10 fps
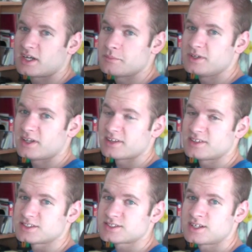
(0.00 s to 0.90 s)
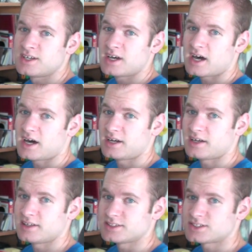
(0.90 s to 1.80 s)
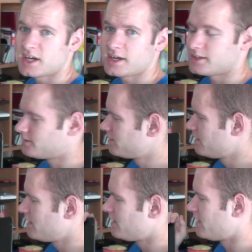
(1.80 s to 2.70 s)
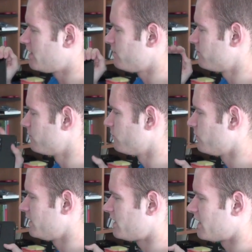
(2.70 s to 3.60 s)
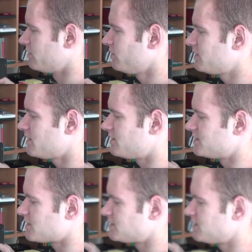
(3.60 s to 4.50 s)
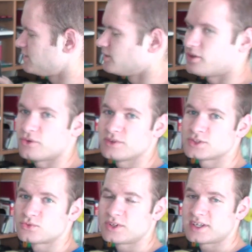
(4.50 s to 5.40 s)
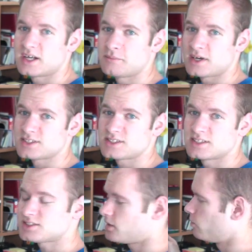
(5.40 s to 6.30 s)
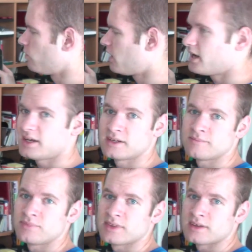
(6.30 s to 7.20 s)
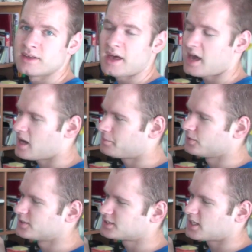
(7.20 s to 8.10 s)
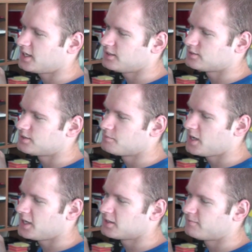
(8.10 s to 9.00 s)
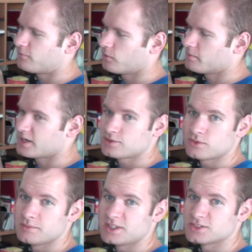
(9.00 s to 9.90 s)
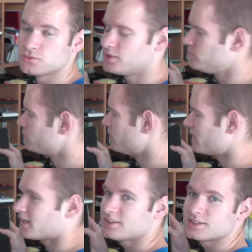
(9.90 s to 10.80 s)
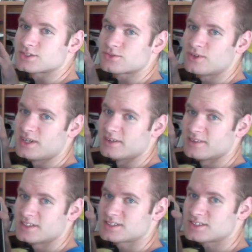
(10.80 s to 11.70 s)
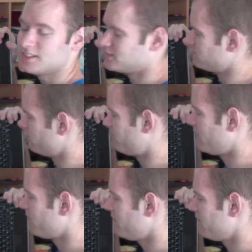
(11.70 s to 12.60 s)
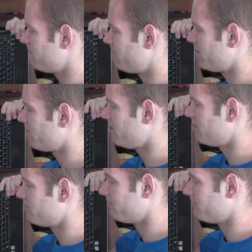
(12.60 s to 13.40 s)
kind of be like this on the side. Now, when I looked at this, I said, you know, this really kind of makes sense on why Apple decided to make it 4:3, because when you look at this screen, this is very, very,